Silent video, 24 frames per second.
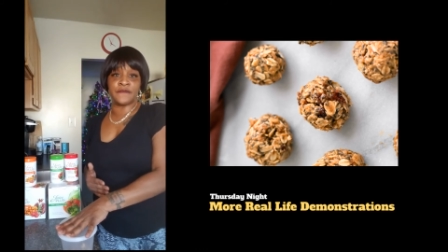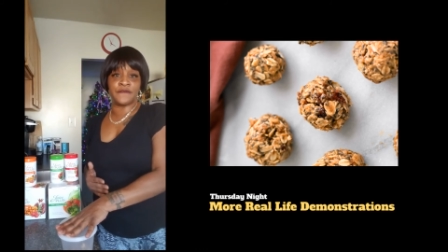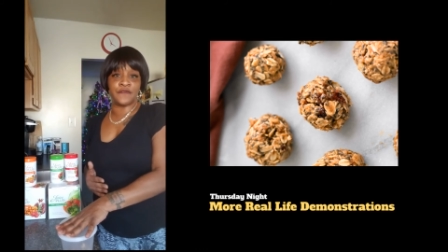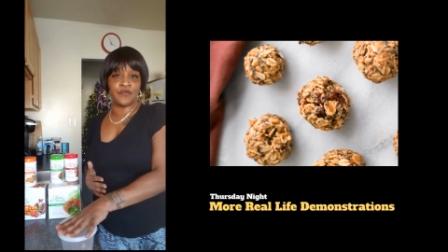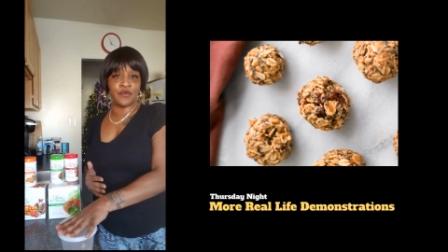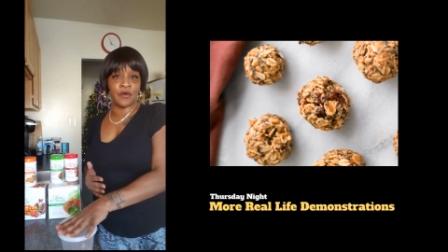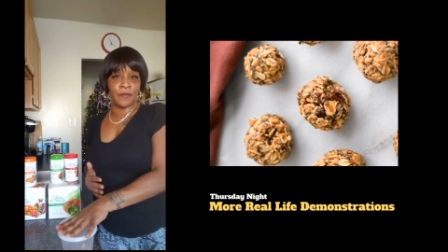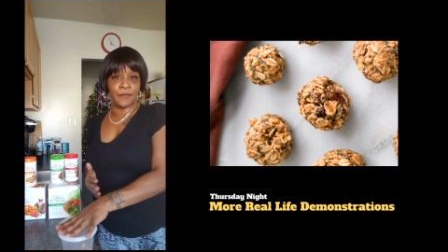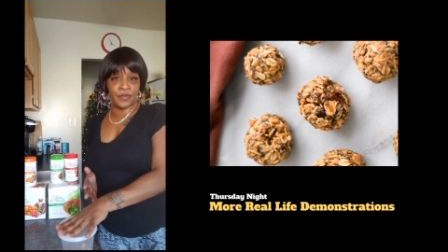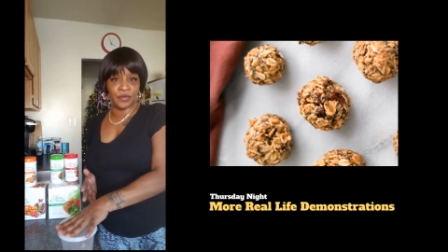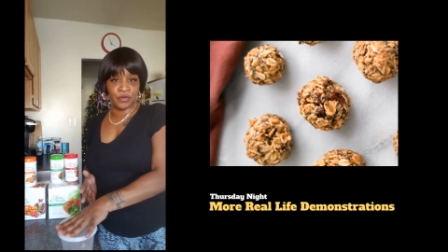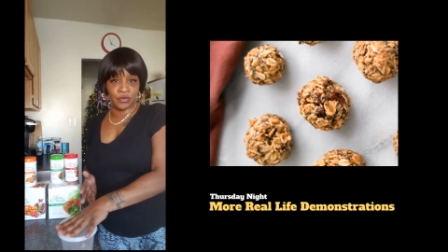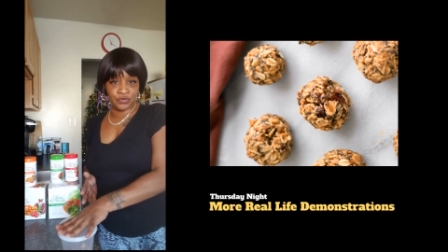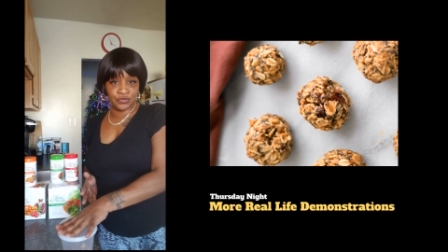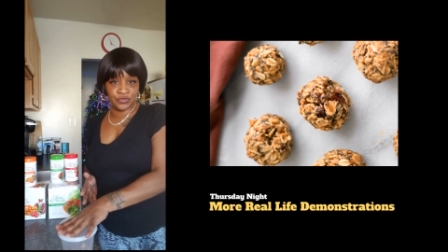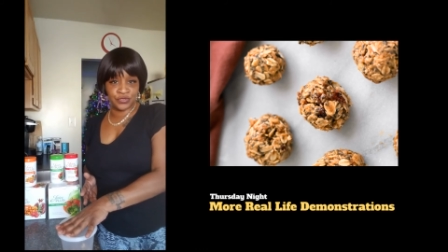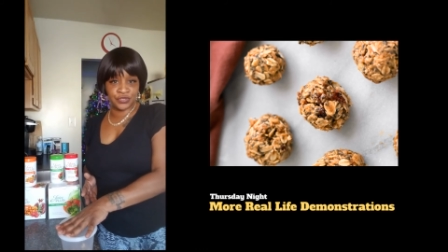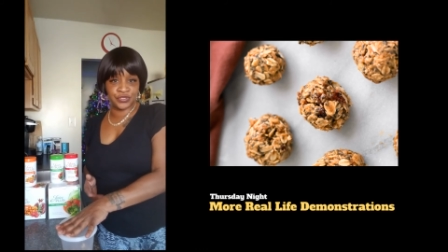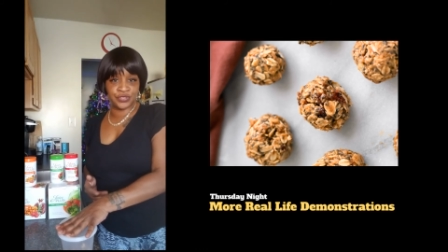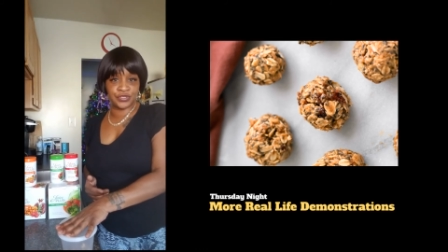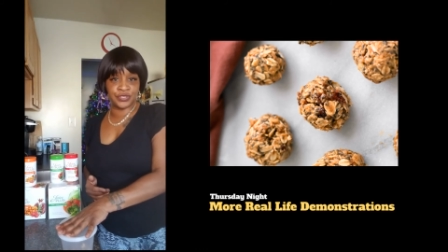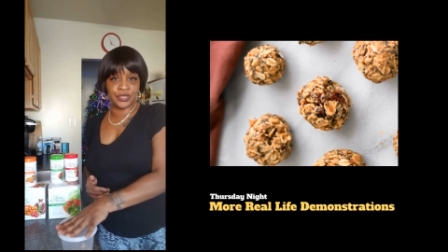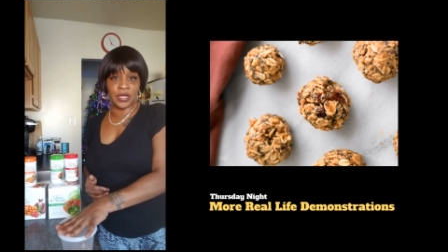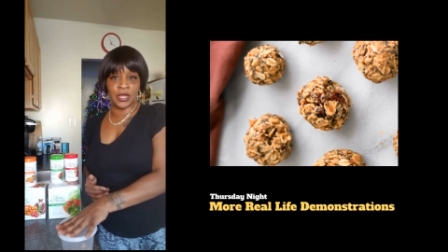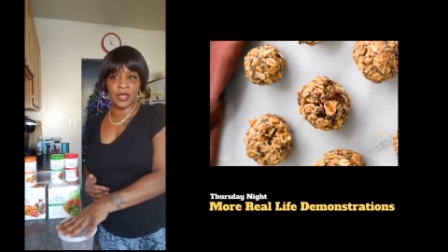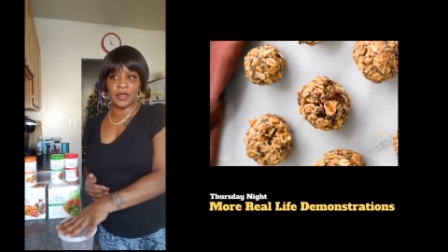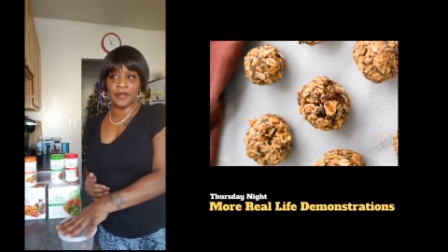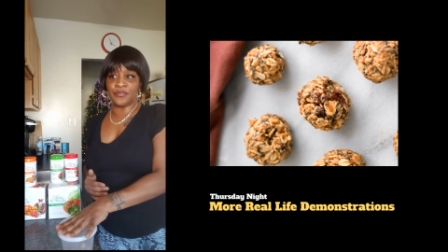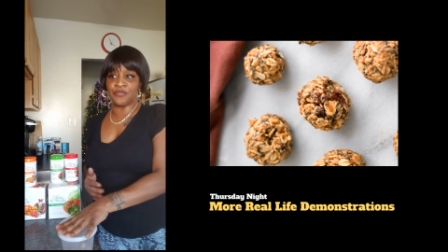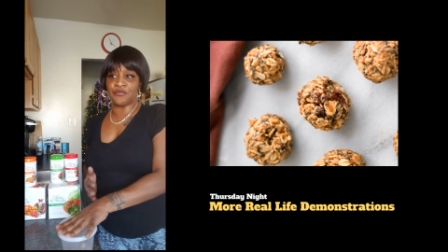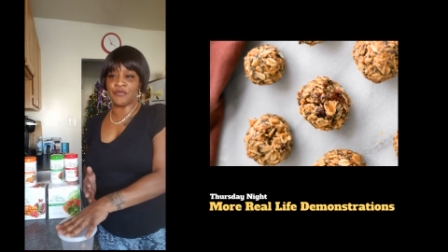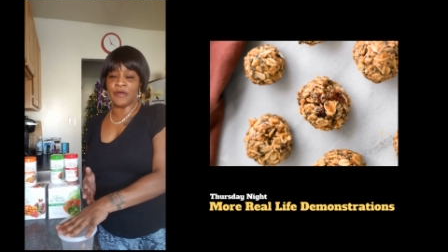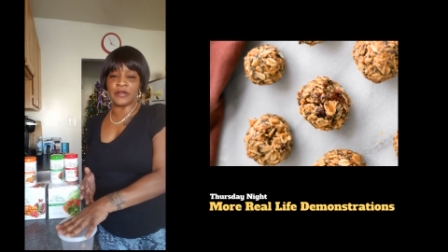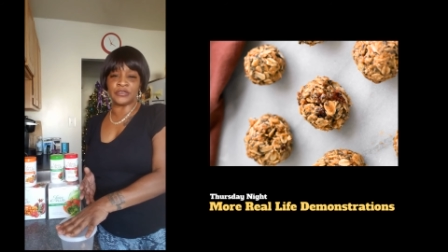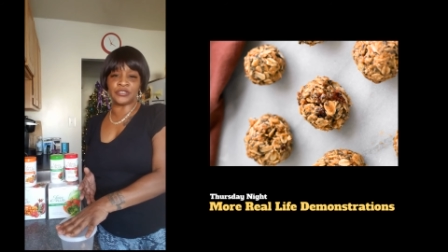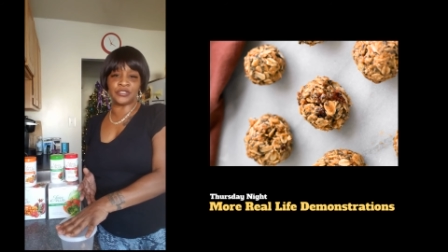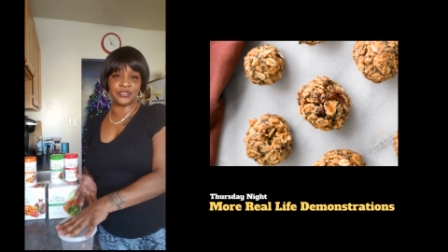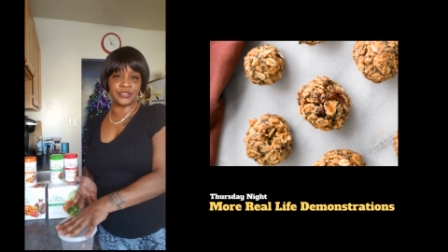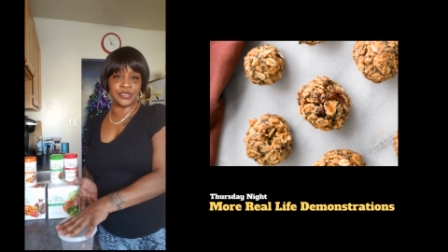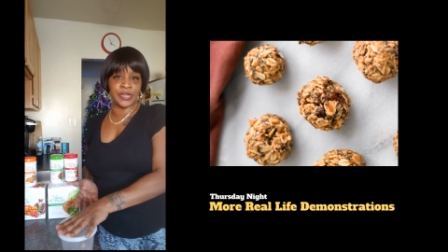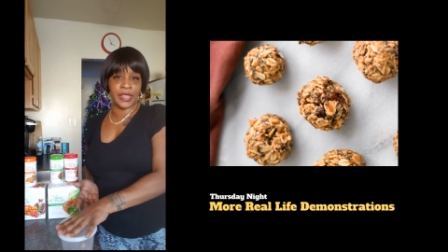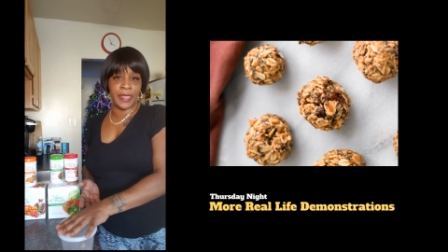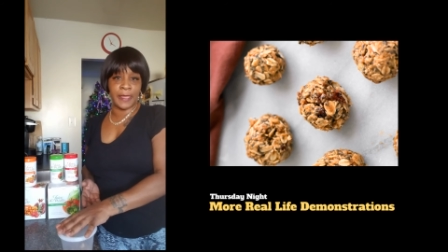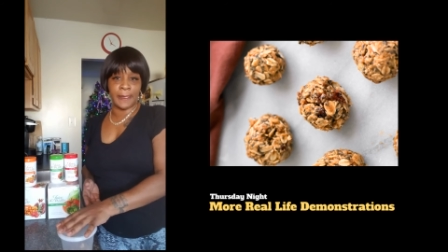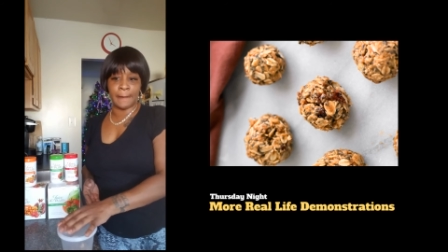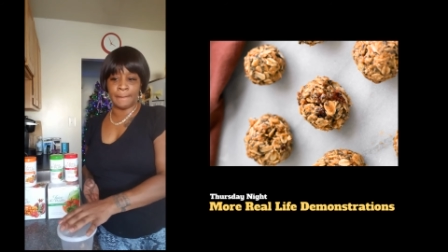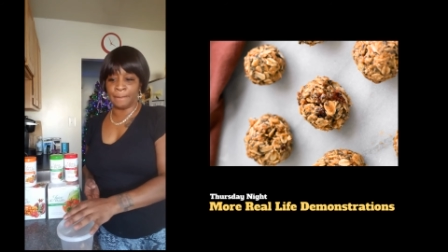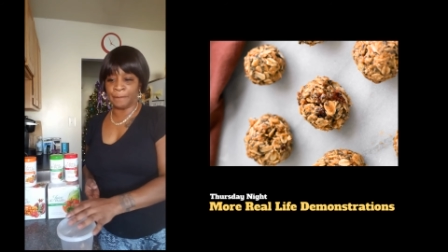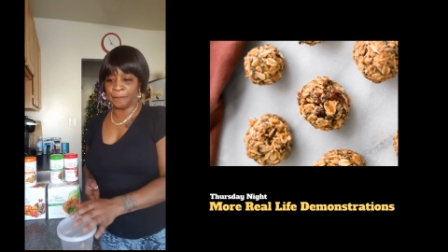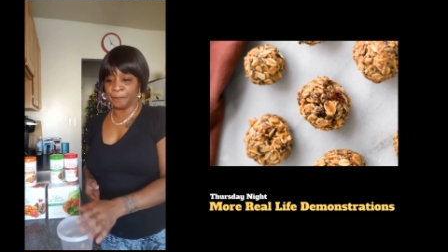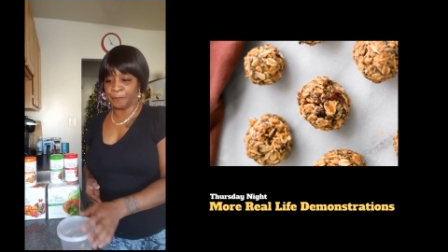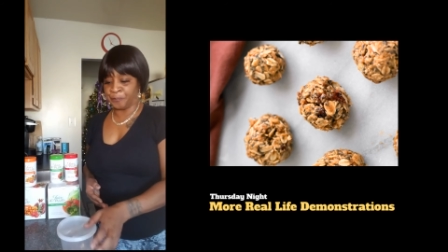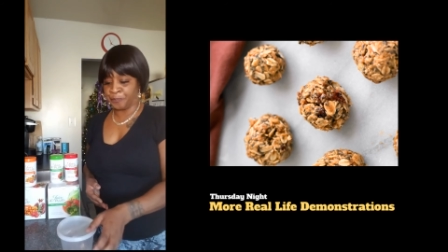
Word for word: you a boost uh, throughout your day